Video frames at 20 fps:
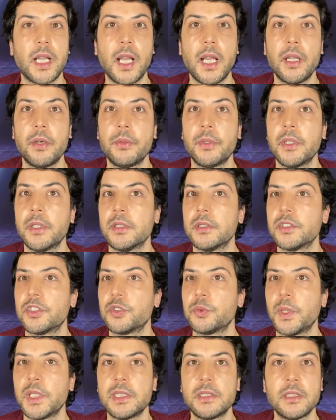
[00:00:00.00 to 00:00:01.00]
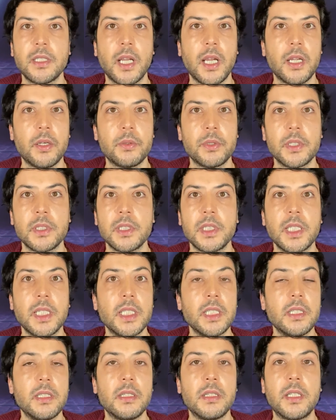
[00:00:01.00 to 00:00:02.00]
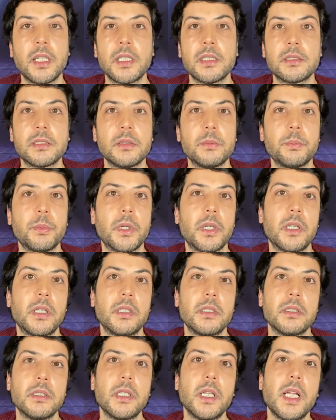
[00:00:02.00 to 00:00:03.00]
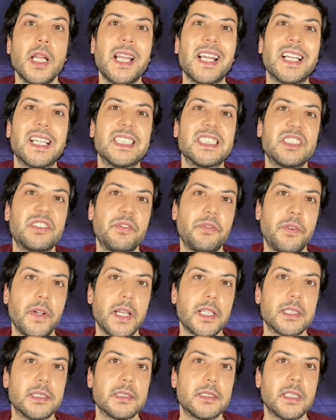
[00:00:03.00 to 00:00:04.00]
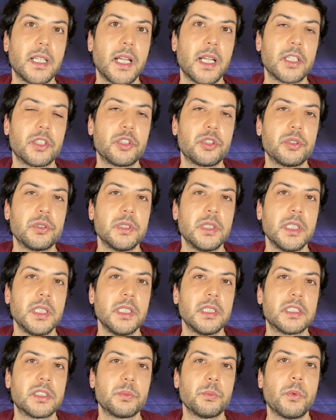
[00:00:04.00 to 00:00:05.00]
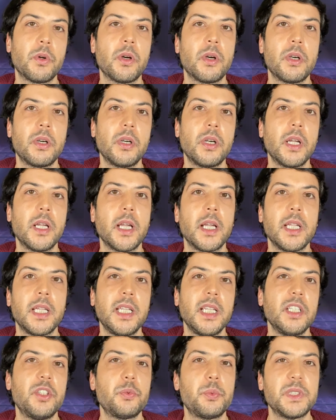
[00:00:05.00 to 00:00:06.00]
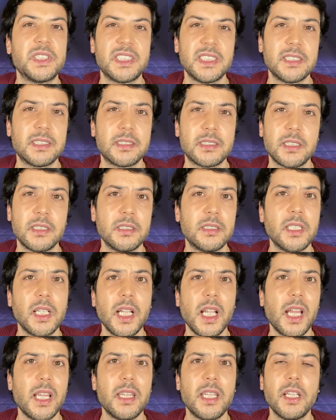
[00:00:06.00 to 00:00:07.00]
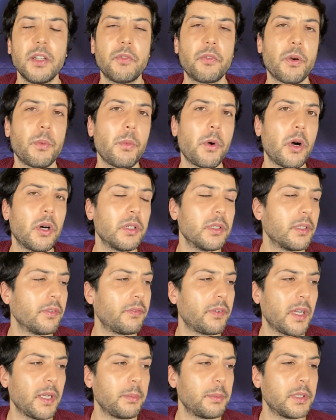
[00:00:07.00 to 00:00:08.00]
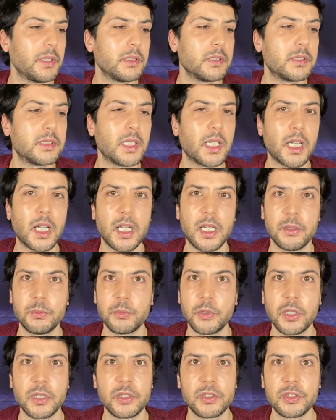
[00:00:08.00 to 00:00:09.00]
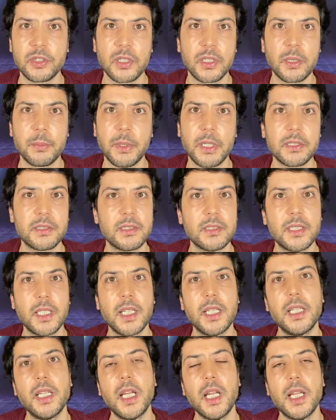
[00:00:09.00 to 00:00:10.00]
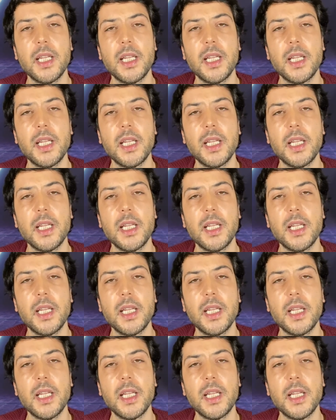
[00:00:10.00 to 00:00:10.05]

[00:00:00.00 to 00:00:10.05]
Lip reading: iron, a straightening iron, it doesn't burn as fast. Actually, it's more heat resistant. I think from all the fibers that I'm going to talk about today,